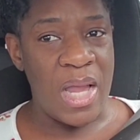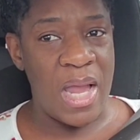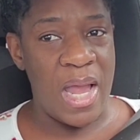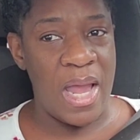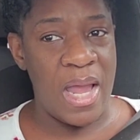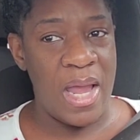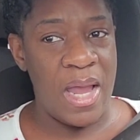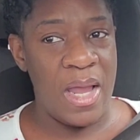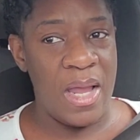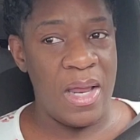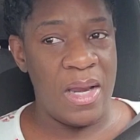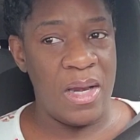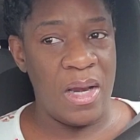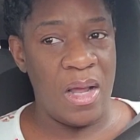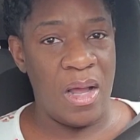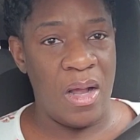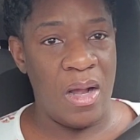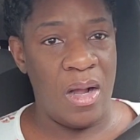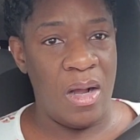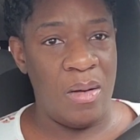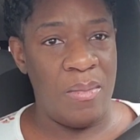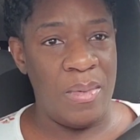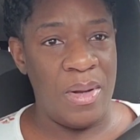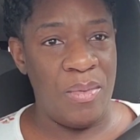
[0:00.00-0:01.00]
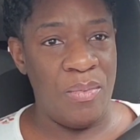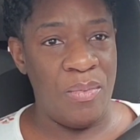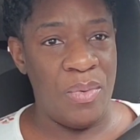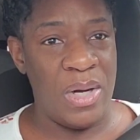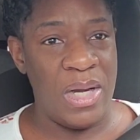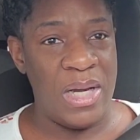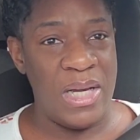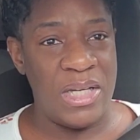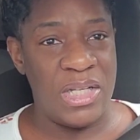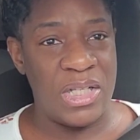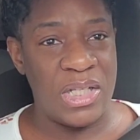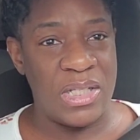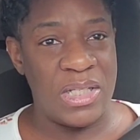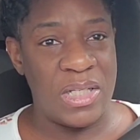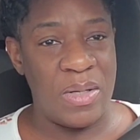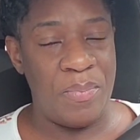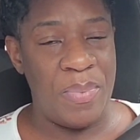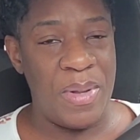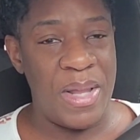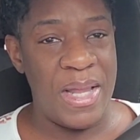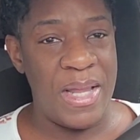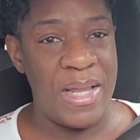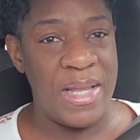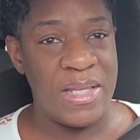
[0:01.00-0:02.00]
And it really just
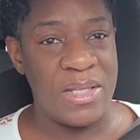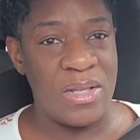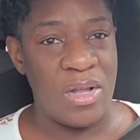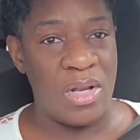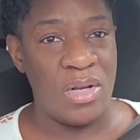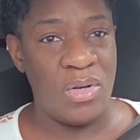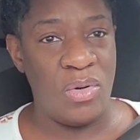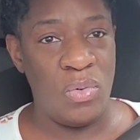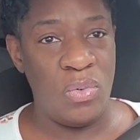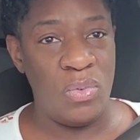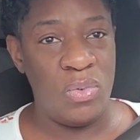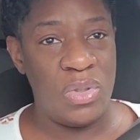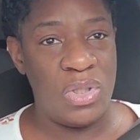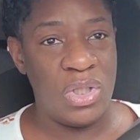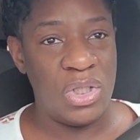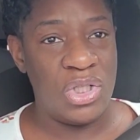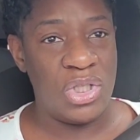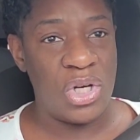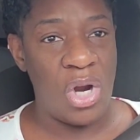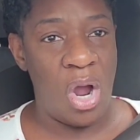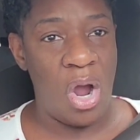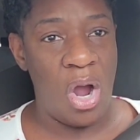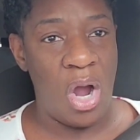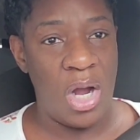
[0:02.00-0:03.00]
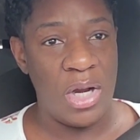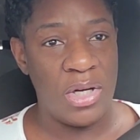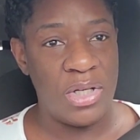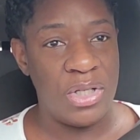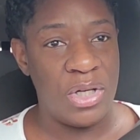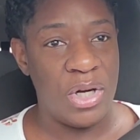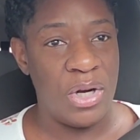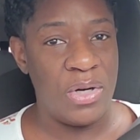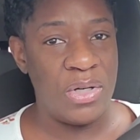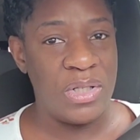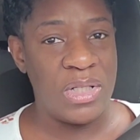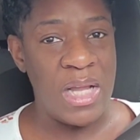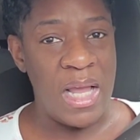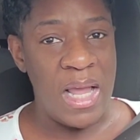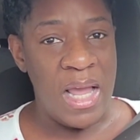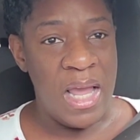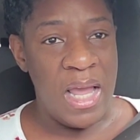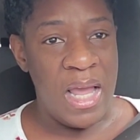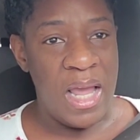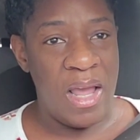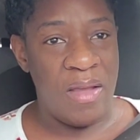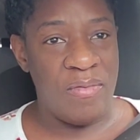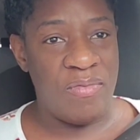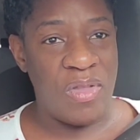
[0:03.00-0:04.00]
depends on who's the charge nurse,
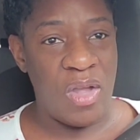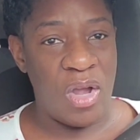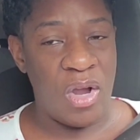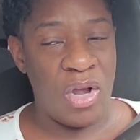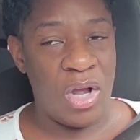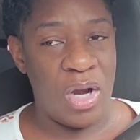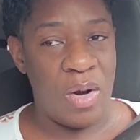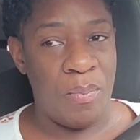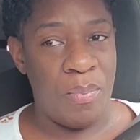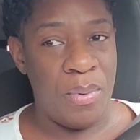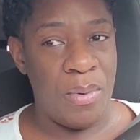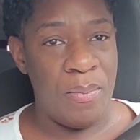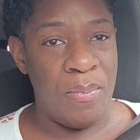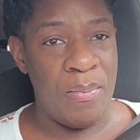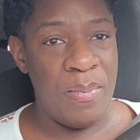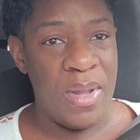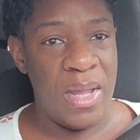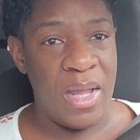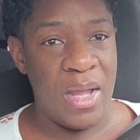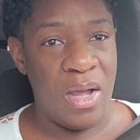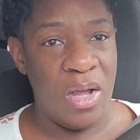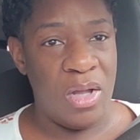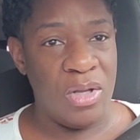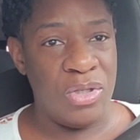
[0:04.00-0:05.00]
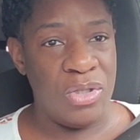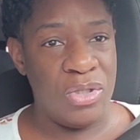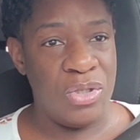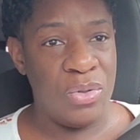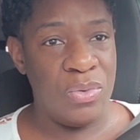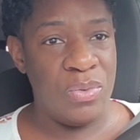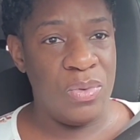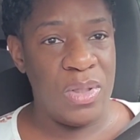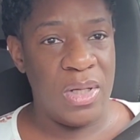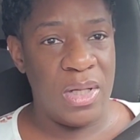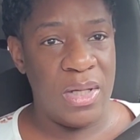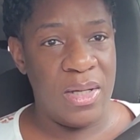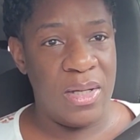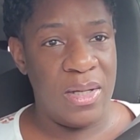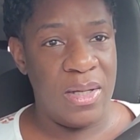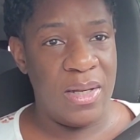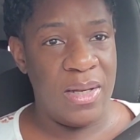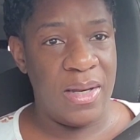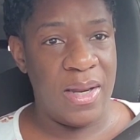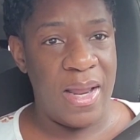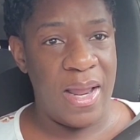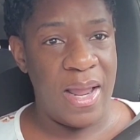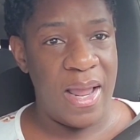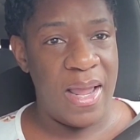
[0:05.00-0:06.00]
if they're going to permit a doula
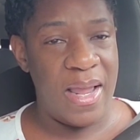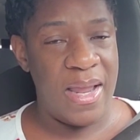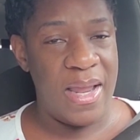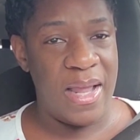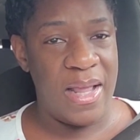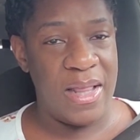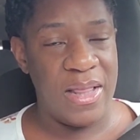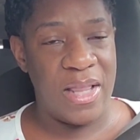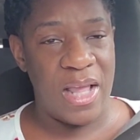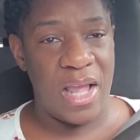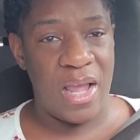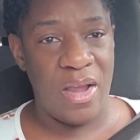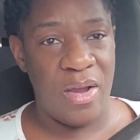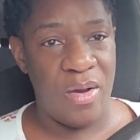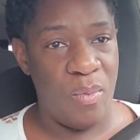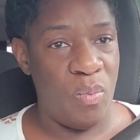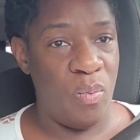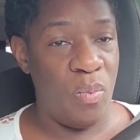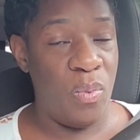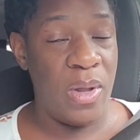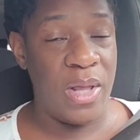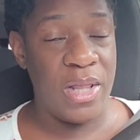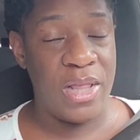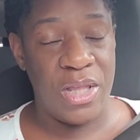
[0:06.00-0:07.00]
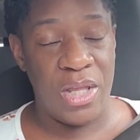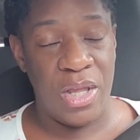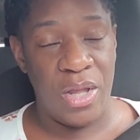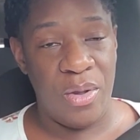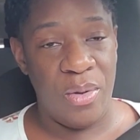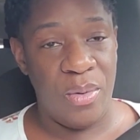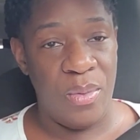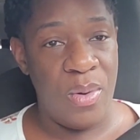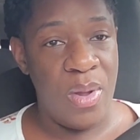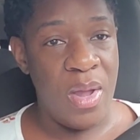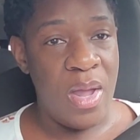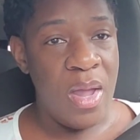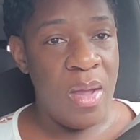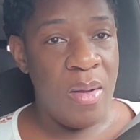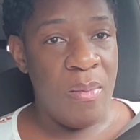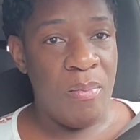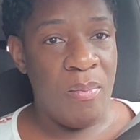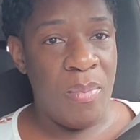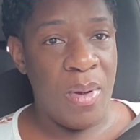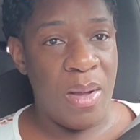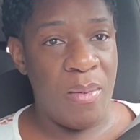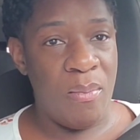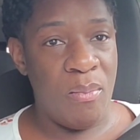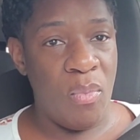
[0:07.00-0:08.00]
in there with you.
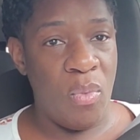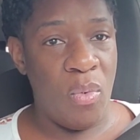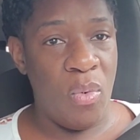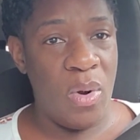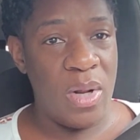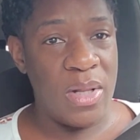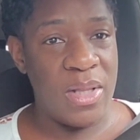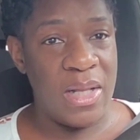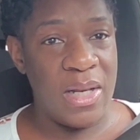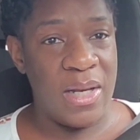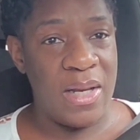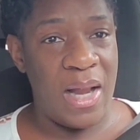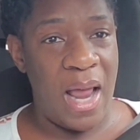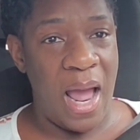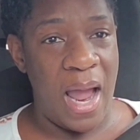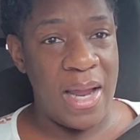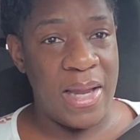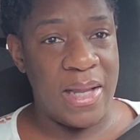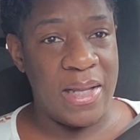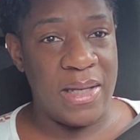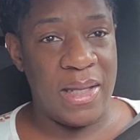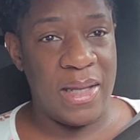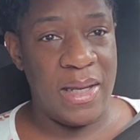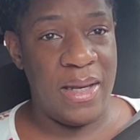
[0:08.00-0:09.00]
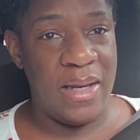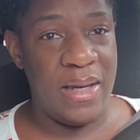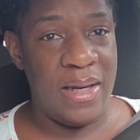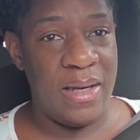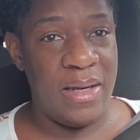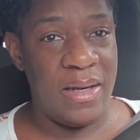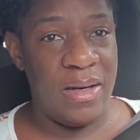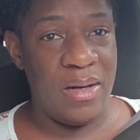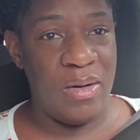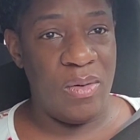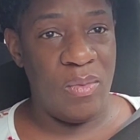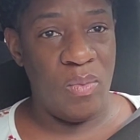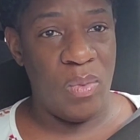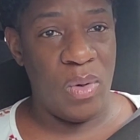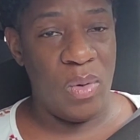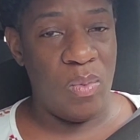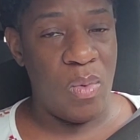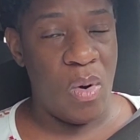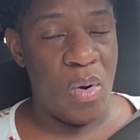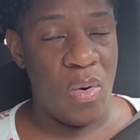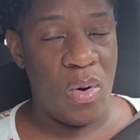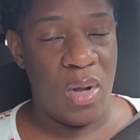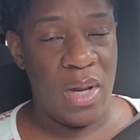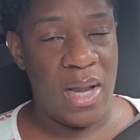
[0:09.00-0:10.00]
But more than likely, we
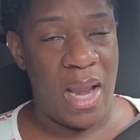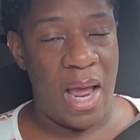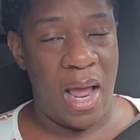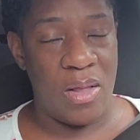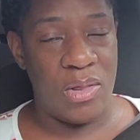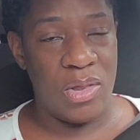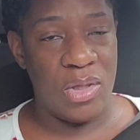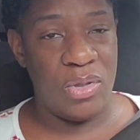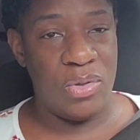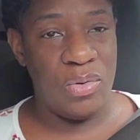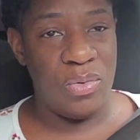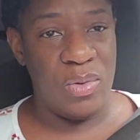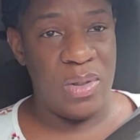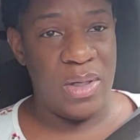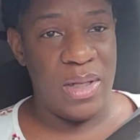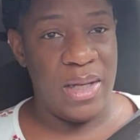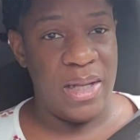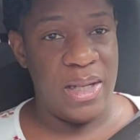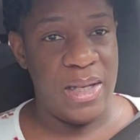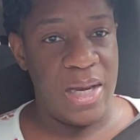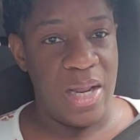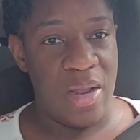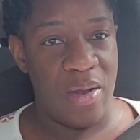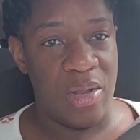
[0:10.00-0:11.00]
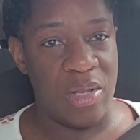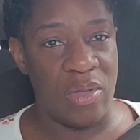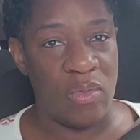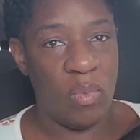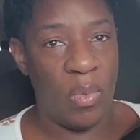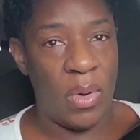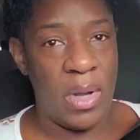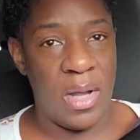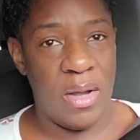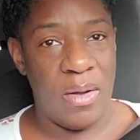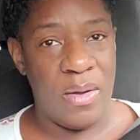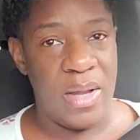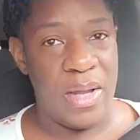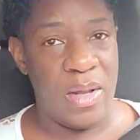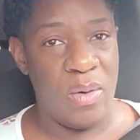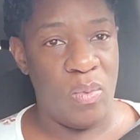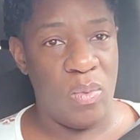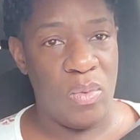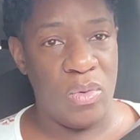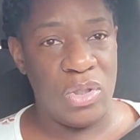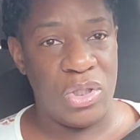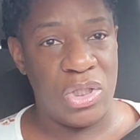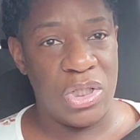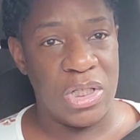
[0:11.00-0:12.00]
won't allow the doula in there as well. It
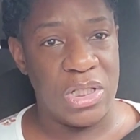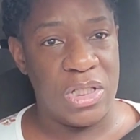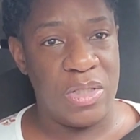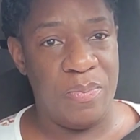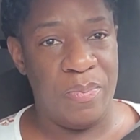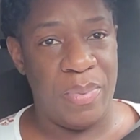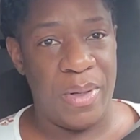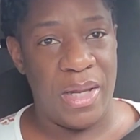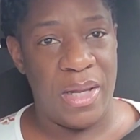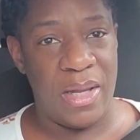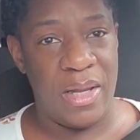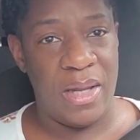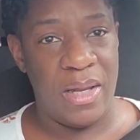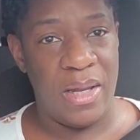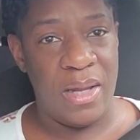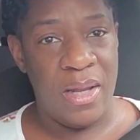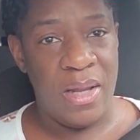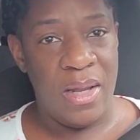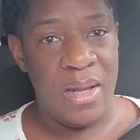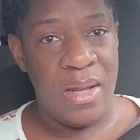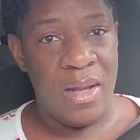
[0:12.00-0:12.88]
will just be,